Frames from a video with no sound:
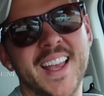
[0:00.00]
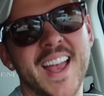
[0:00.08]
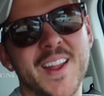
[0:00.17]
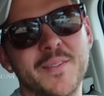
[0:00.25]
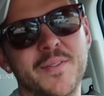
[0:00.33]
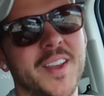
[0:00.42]

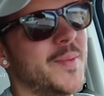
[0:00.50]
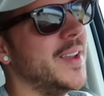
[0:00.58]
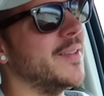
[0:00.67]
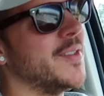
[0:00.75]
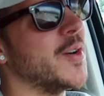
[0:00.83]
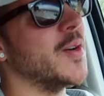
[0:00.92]
and Phoebe,
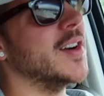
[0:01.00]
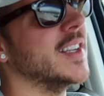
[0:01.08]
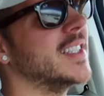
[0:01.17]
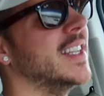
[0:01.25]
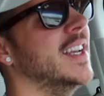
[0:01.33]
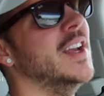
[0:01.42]
of course,
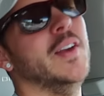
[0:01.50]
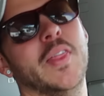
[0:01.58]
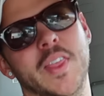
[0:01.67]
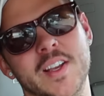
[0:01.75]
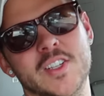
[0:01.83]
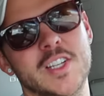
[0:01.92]
I
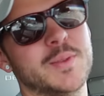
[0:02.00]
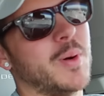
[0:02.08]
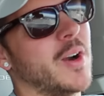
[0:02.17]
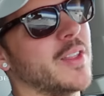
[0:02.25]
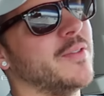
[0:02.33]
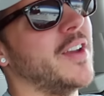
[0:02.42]
think she's
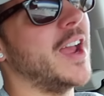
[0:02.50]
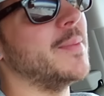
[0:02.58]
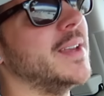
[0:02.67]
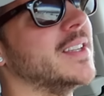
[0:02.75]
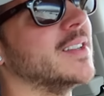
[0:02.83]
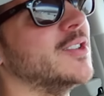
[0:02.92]
part of the
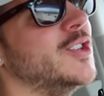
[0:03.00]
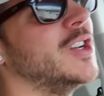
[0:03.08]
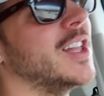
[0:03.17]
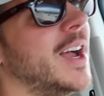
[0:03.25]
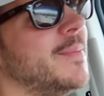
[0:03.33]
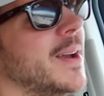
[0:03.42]
family, so she
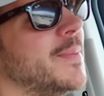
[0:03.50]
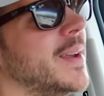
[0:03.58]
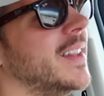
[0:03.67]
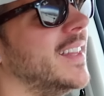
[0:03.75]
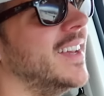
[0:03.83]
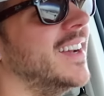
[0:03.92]
climbed up
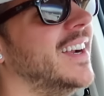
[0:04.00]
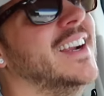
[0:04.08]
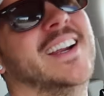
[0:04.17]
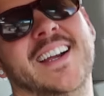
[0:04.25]
in there.